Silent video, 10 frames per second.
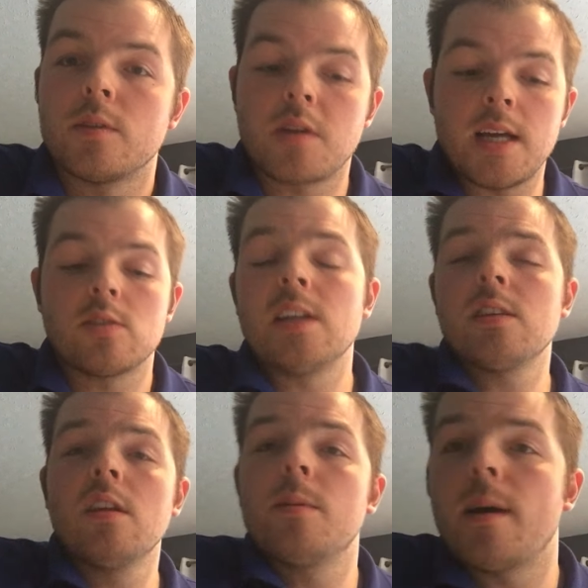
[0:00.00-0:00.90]
Okay, so that's
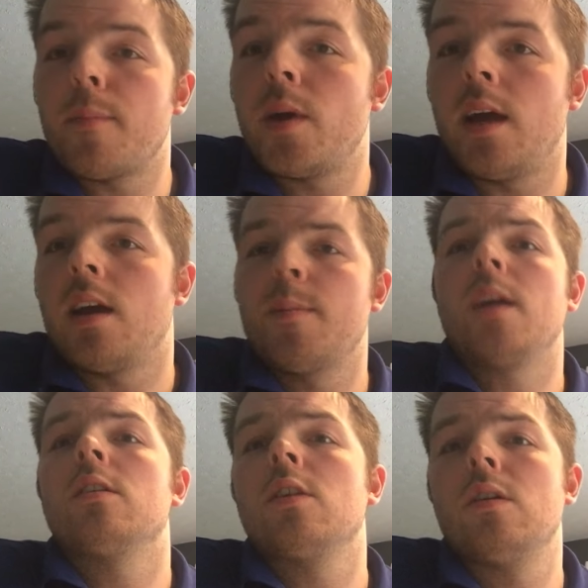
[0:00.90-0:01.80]
a little bit about pay. I'm not
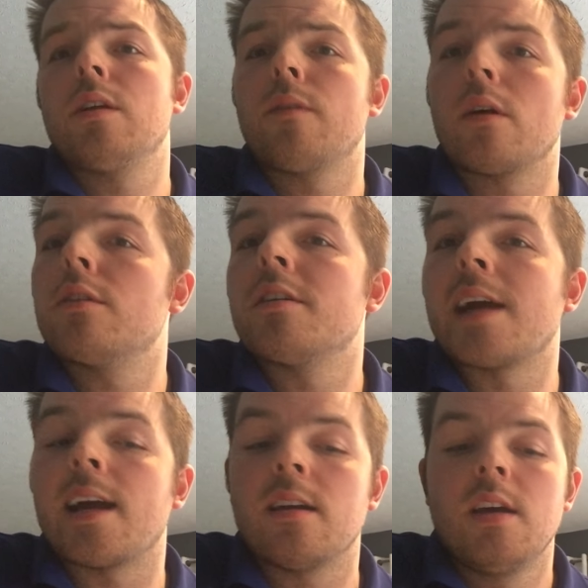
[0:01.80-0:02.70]
going to go any further than
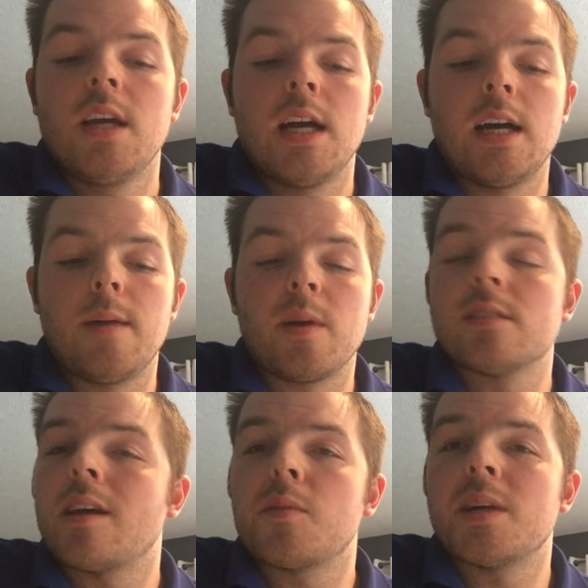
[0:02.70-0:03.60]
that
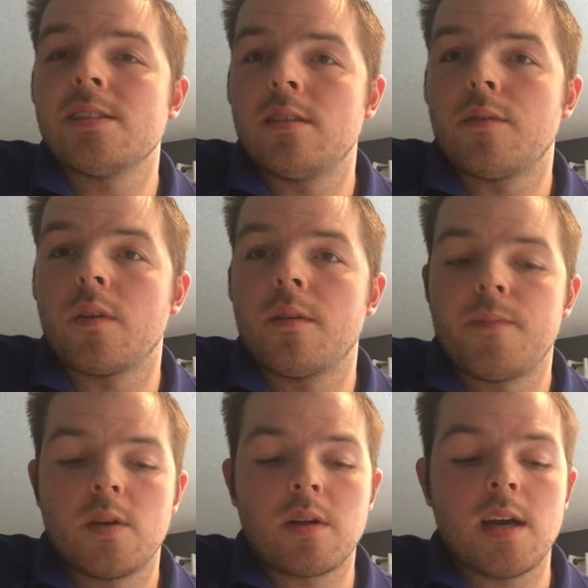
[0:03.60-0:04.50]
because everybody's different.
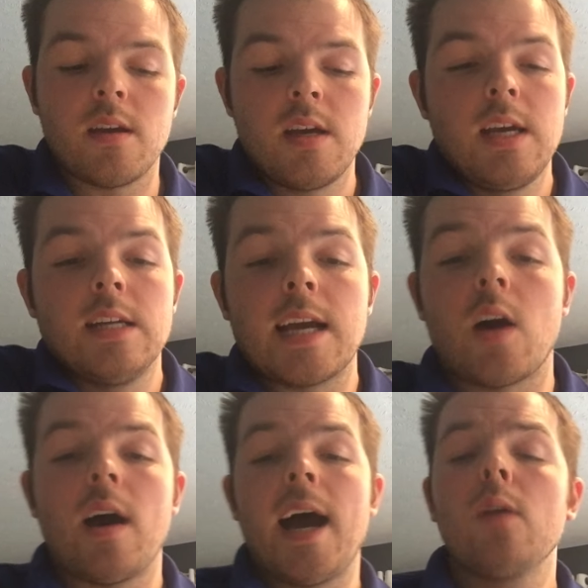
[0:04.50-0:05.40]
Okay,
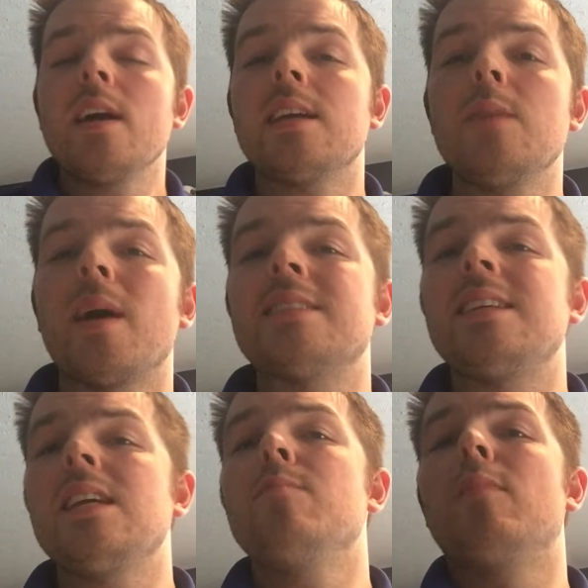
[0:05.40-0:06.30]
now how do I keep my
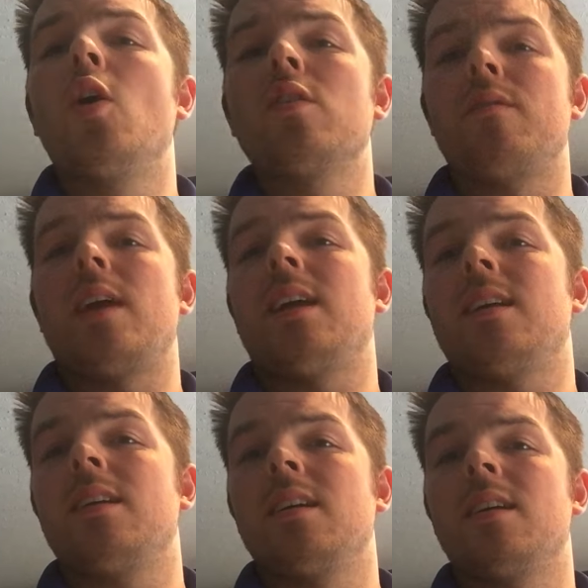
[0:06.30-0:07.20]
team
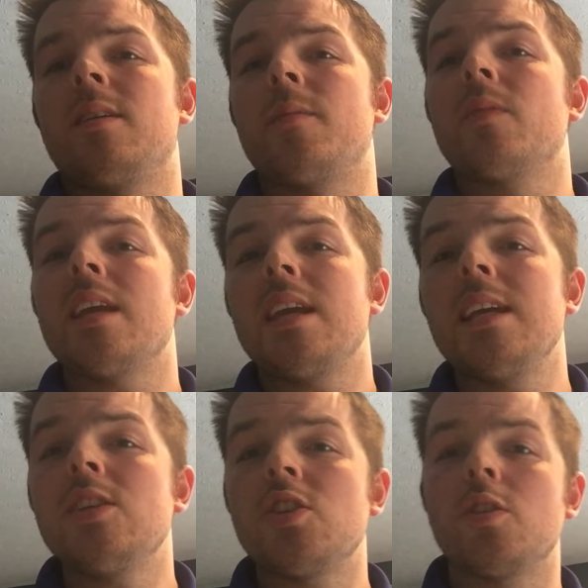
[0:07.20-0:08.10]
motivated
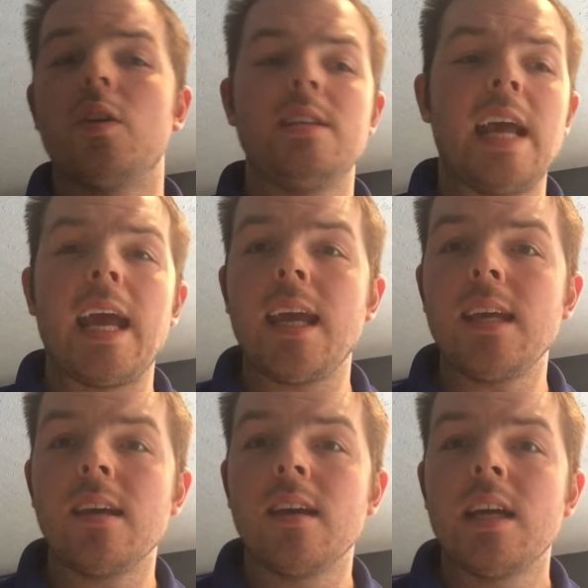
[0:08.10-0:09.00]
each
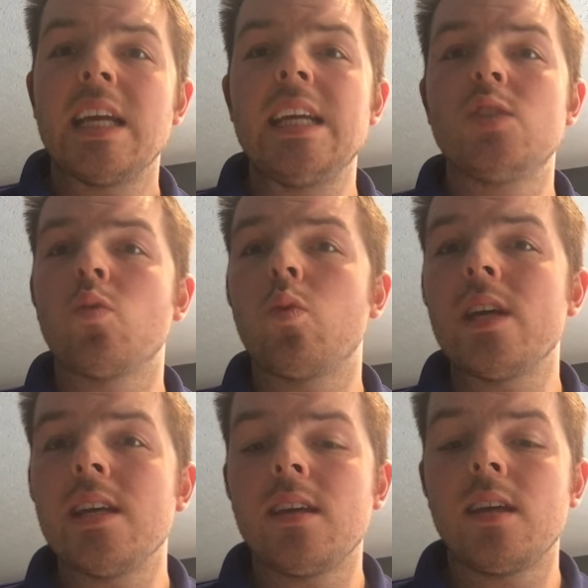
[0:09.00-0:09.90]
day, each
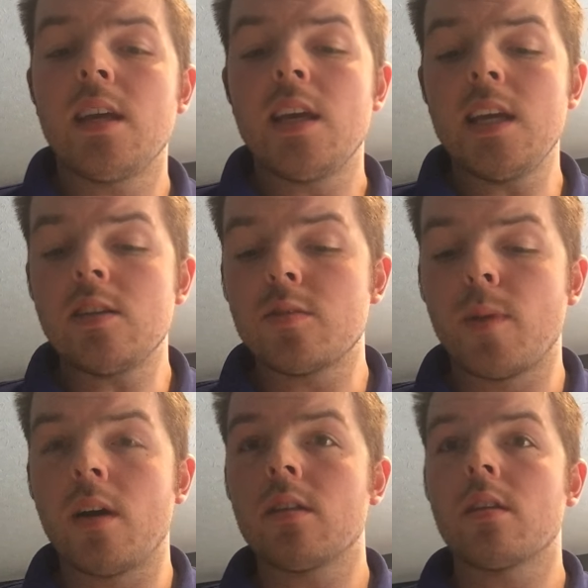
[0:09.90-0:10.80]
week, each
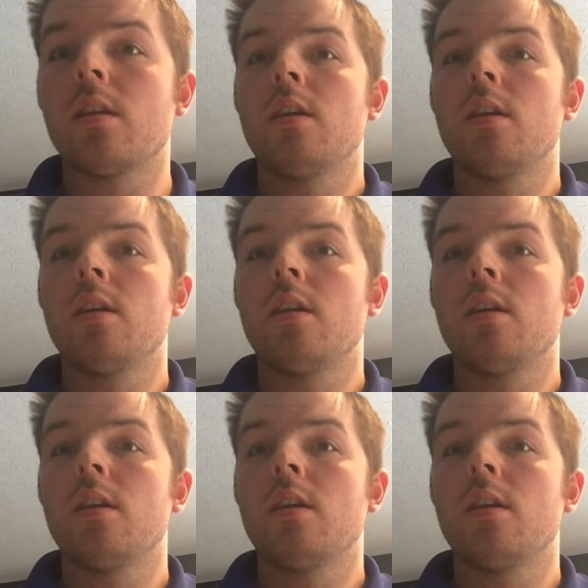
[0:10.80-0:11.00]
month,